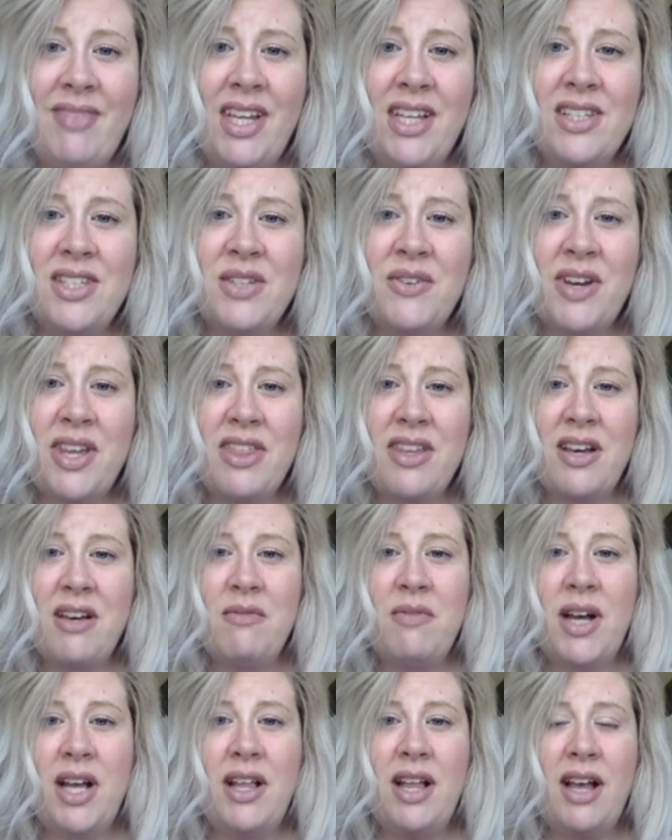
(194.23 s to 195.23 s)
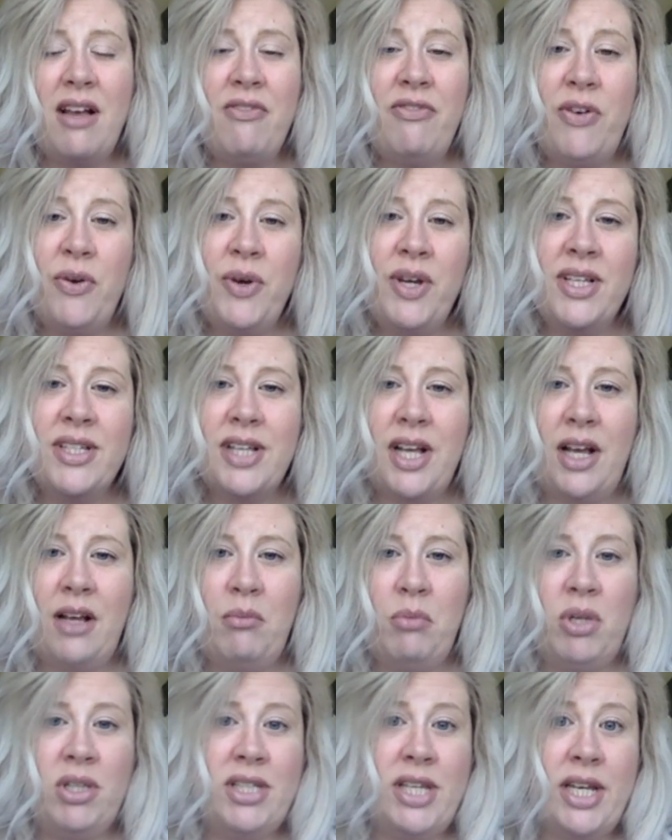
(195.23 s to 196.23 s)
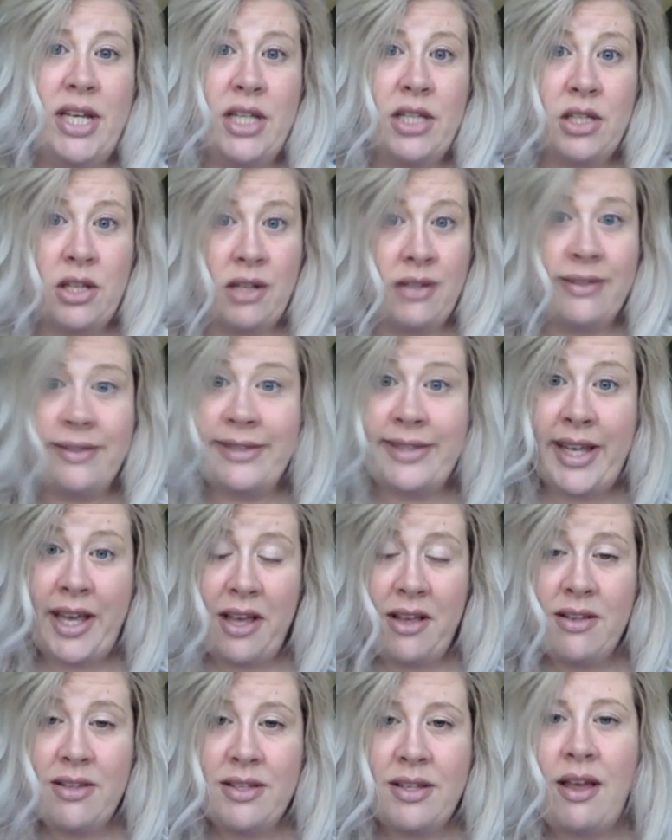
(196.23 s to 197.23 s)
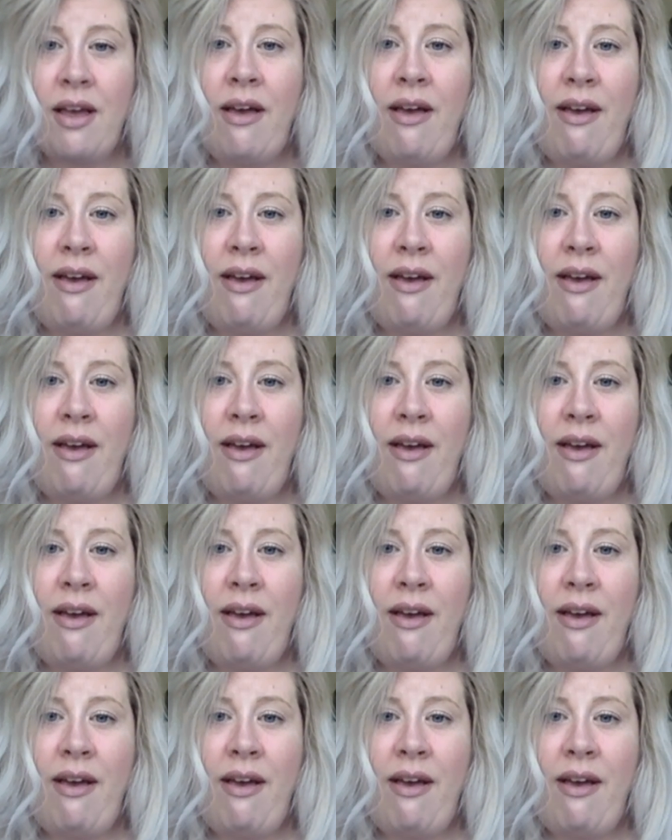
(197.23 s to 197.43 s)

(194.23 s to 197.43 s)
So I thought, well, I'll focus on multi consultant sales.